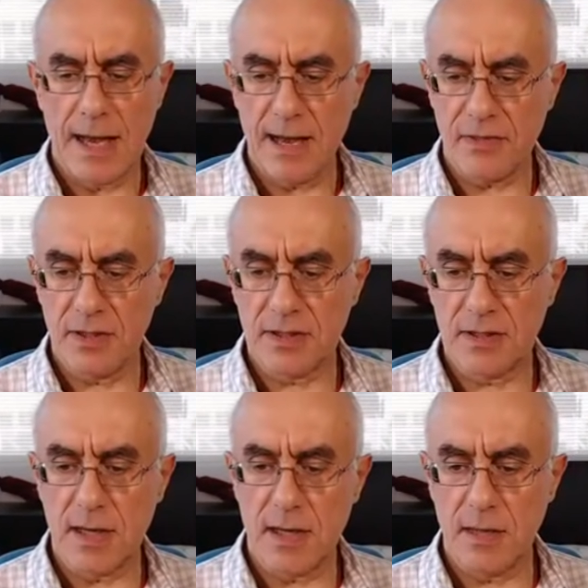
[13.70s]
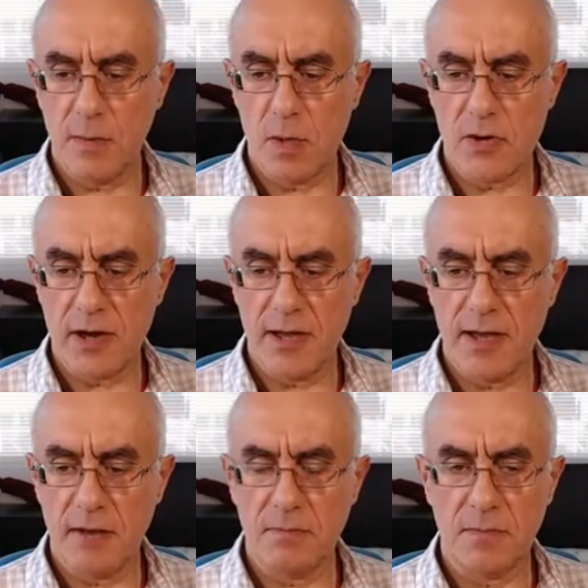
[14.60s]
Athens time, where I
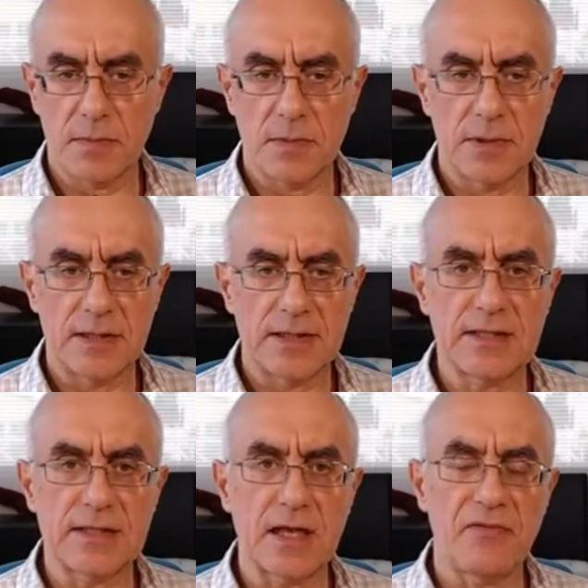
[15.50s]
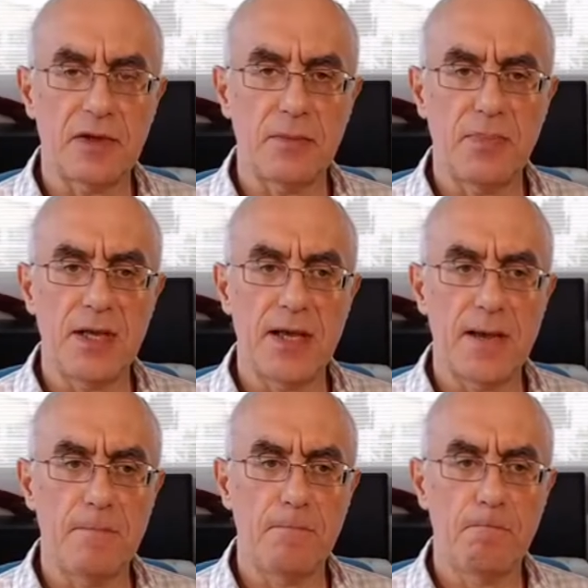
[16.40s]
am, 7
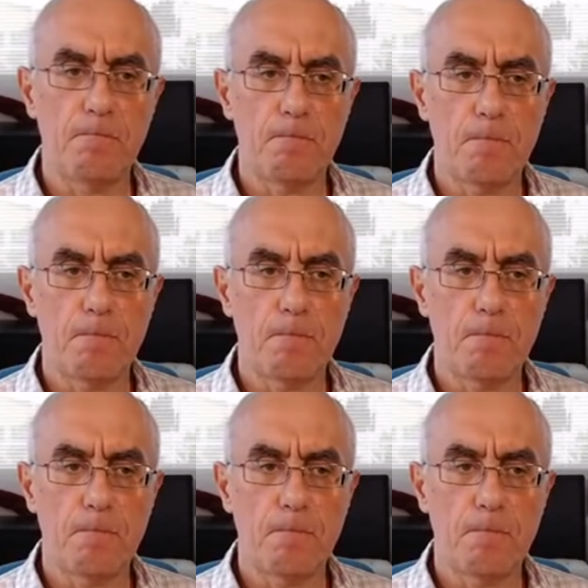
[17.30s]
p.m.,